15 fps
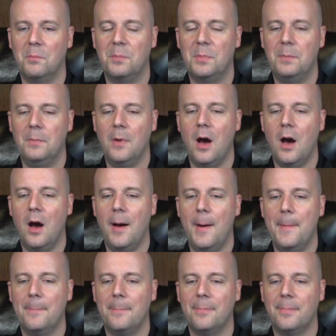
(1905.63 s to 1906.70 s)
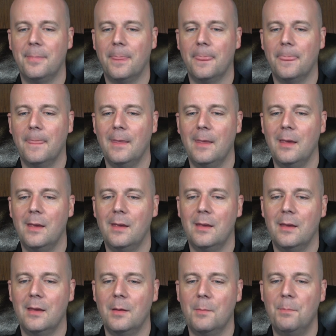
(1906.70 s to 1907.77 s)

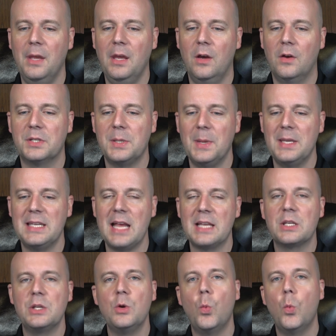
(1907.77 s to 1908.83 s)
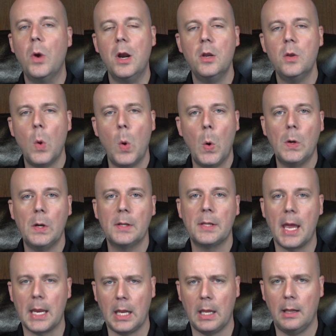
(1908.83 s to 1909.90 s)
Bill, somebody's asking you where you ordered
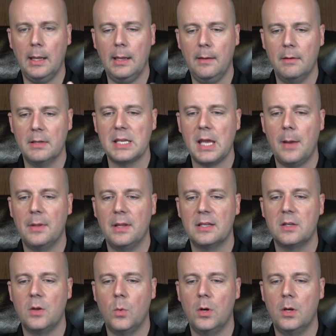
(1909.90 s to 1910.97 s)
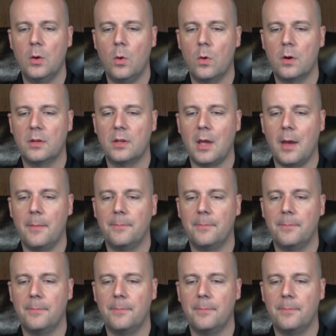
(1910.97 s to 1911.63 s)
that. Leave us a comment. Let us know where you ordered that.